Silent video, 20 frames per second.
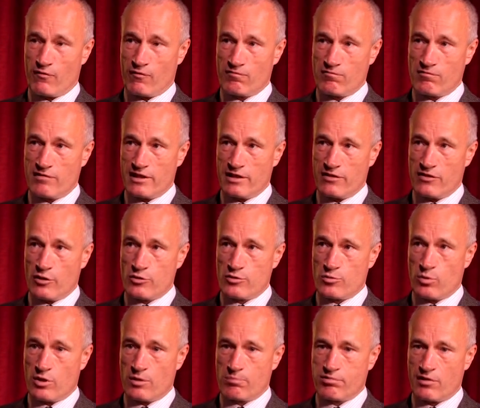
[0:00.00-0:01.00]
really those
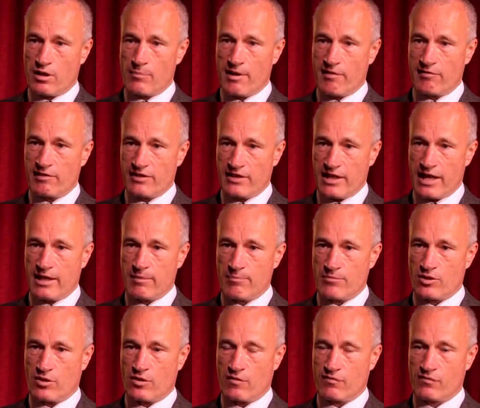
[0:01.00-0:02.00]
were primarily the
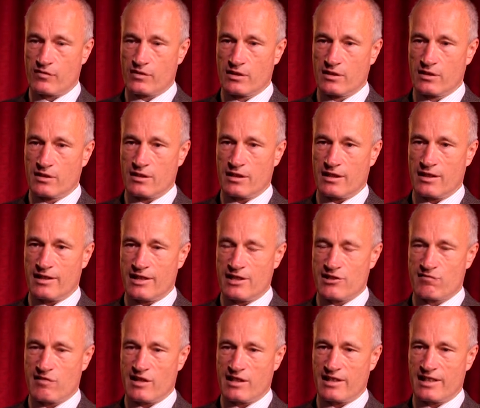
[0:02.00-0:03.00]
aims of
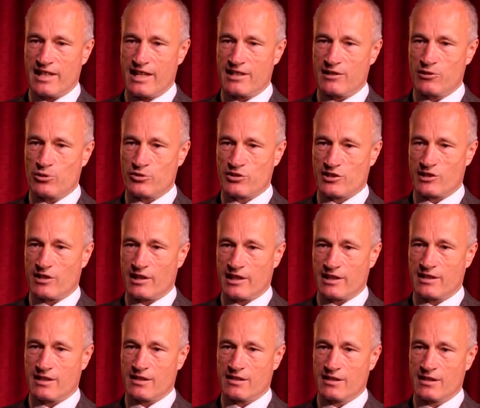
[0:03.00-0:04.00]
Israel, again, it looks
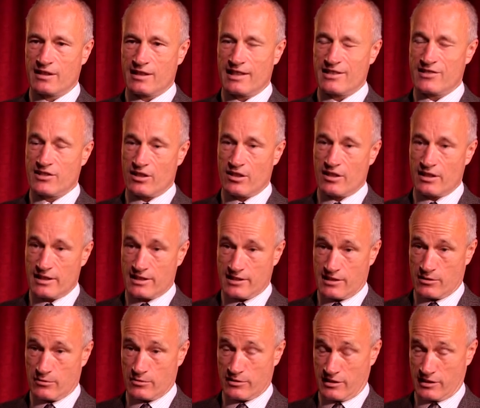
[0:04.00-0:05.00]
like, it's early
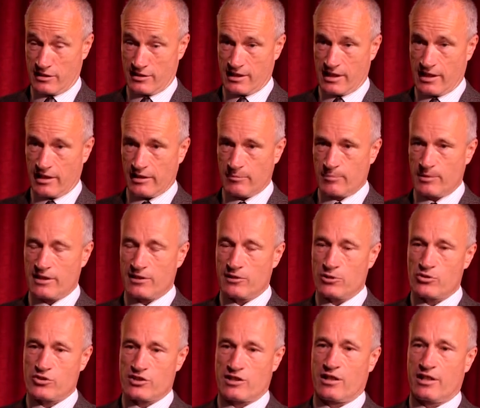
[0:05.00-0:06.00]
still to say, but it
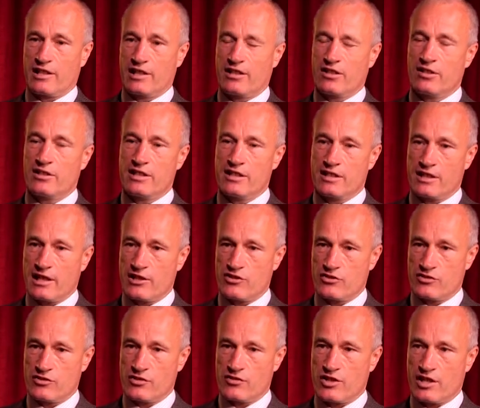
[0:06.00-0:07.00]
looks like, early
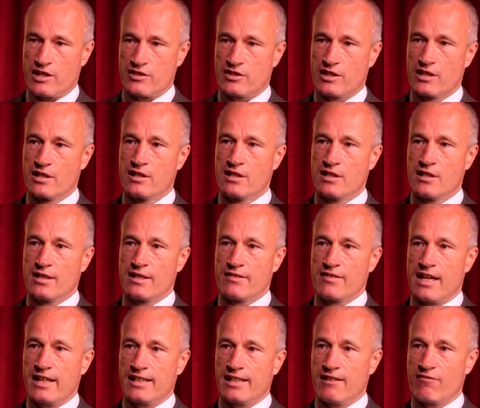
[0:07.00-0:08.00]
indications suggest,
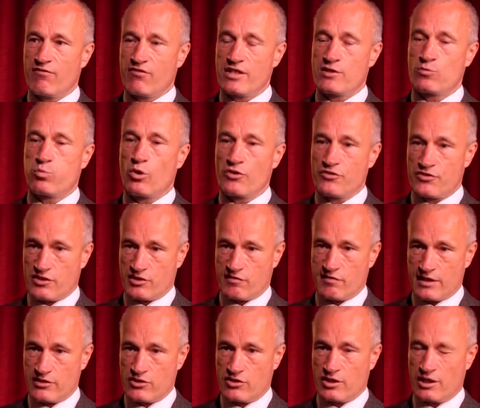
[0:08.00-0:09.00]
that if this was the
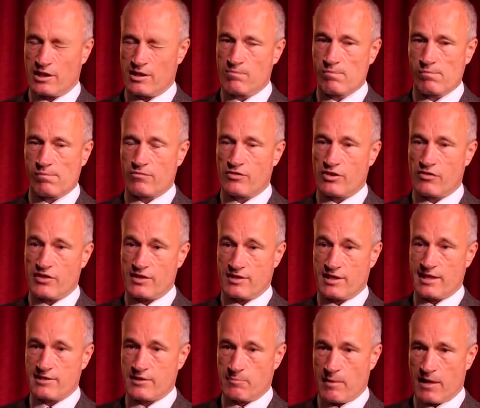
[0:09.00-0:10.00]
strategy, that this
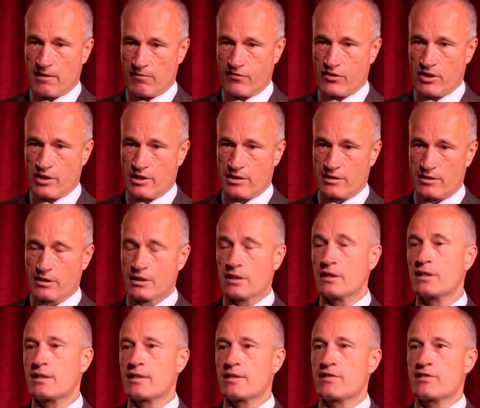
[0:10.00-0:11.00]
has backfired.
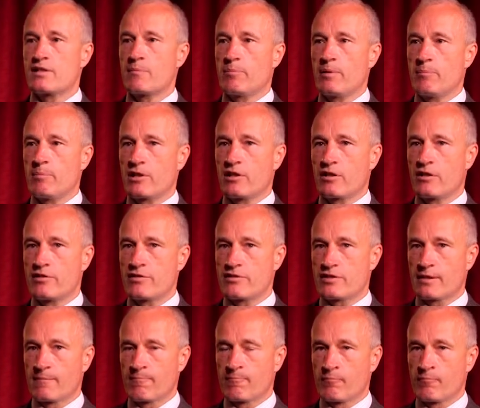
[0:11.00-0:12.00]
Simply because,